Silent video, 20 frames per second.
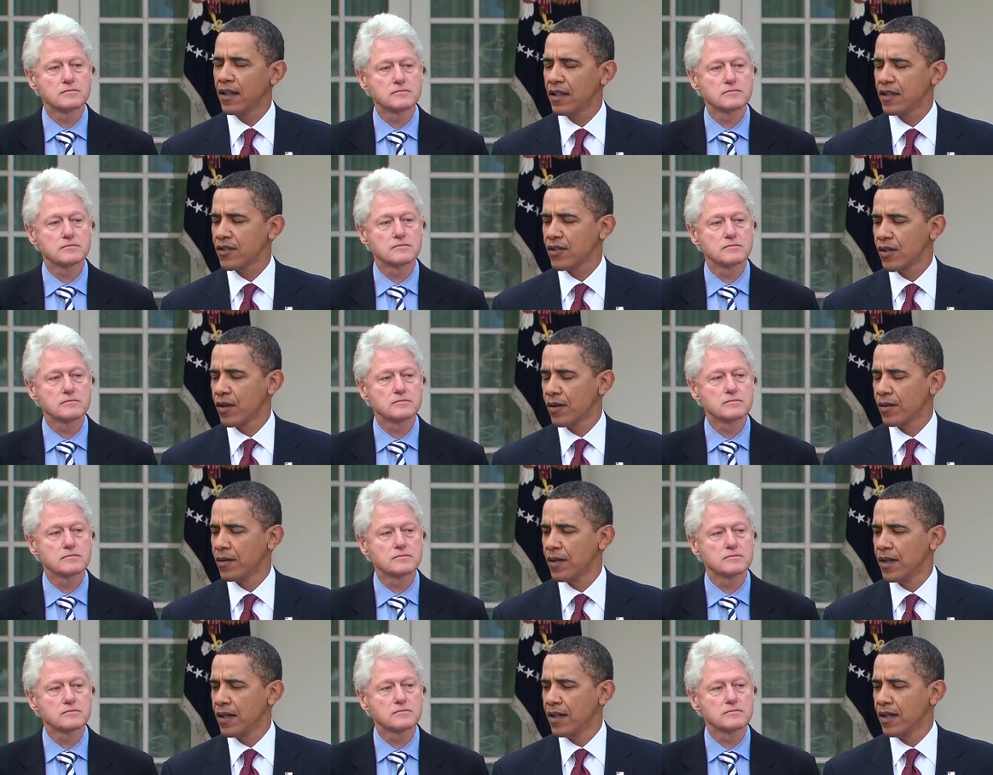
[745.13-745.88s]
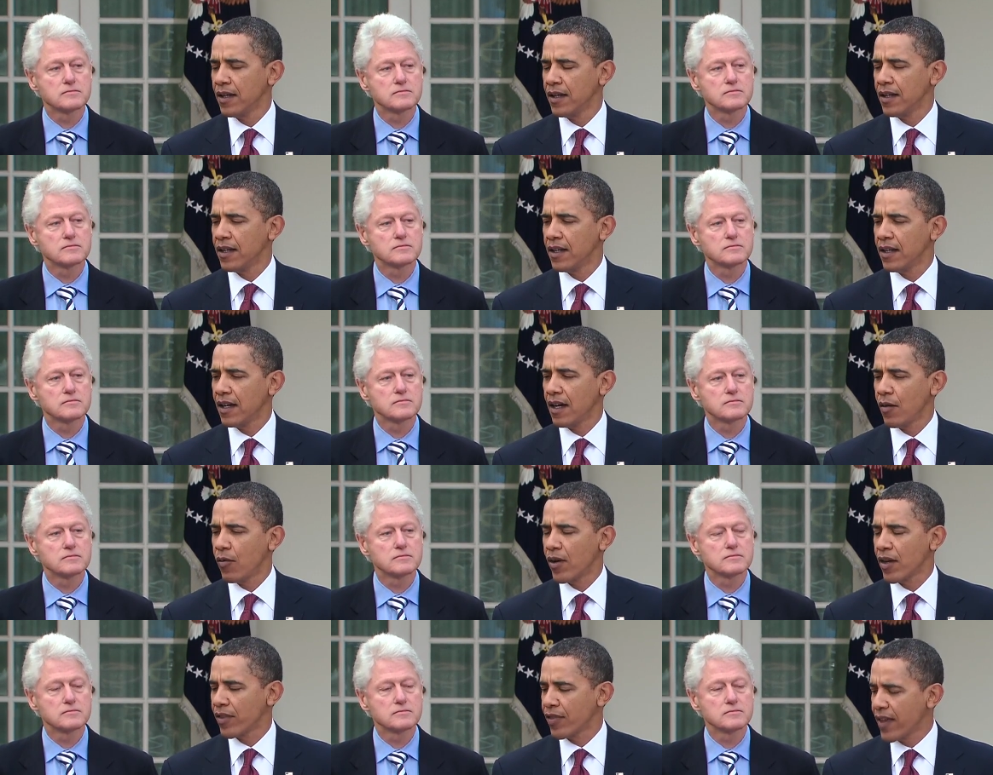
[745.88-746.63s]
Speaker 1: So I
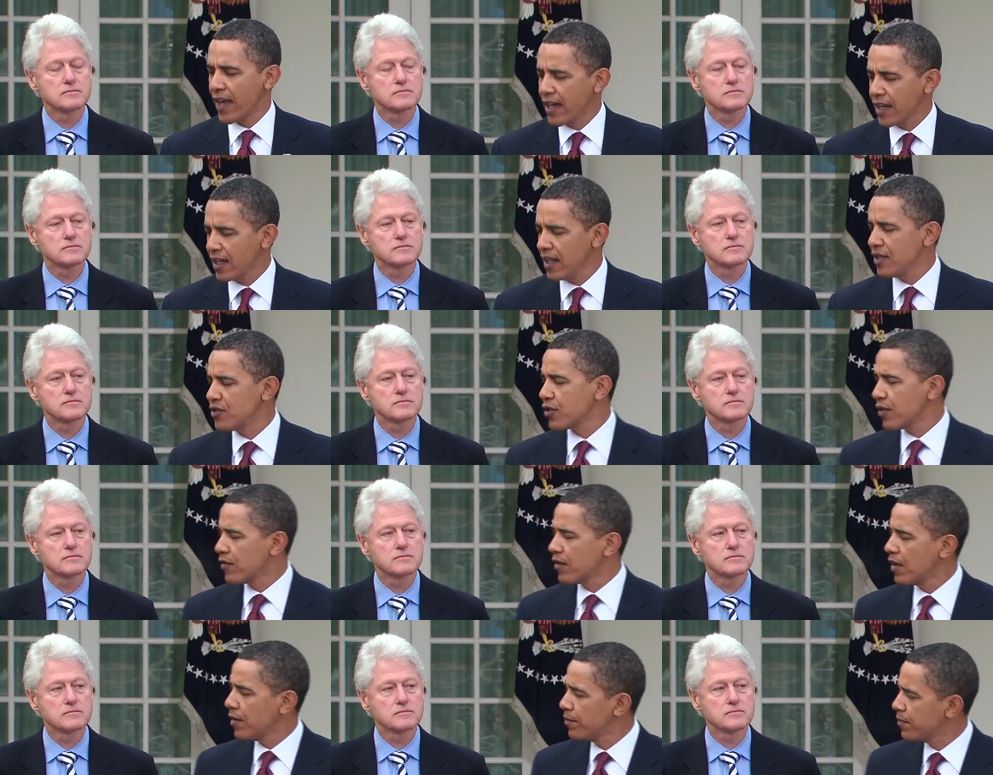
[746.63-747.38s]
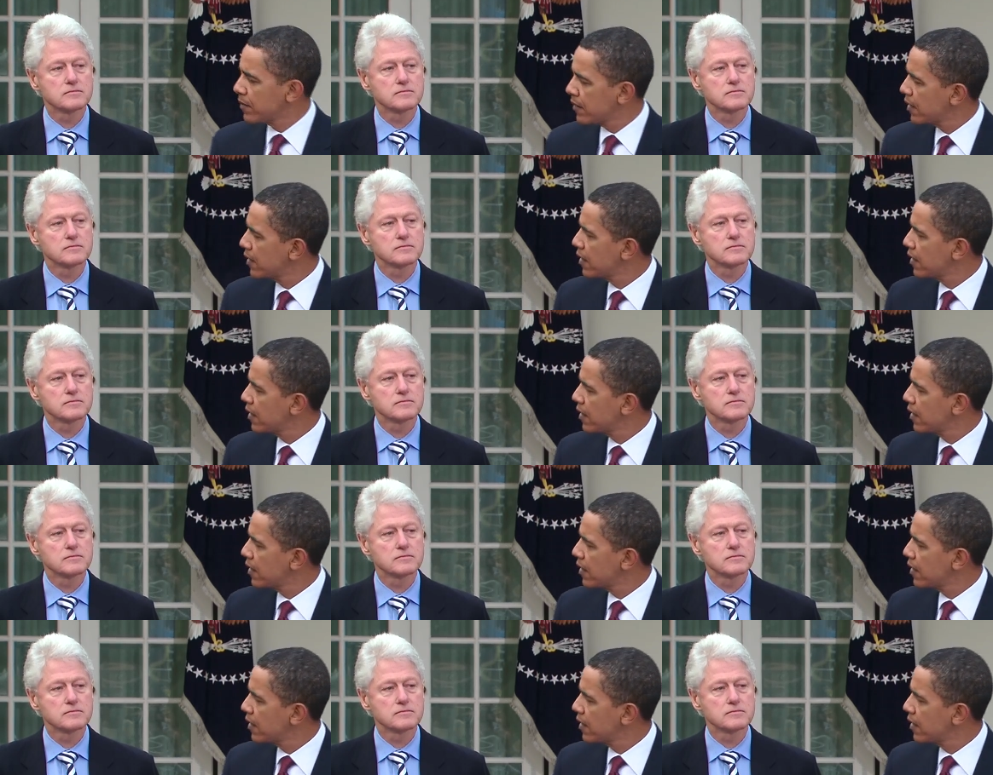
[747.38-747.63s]
want to thank each of them,